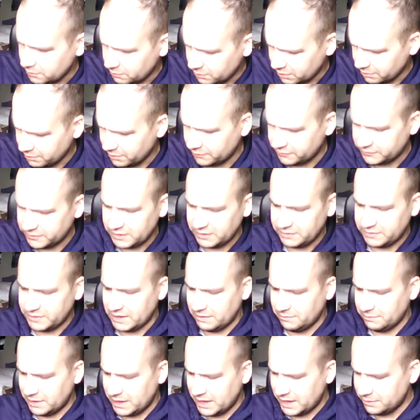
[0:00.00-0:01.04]
I won't say it
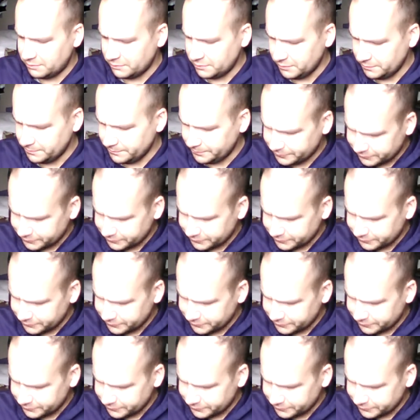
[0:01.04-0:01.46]
out loud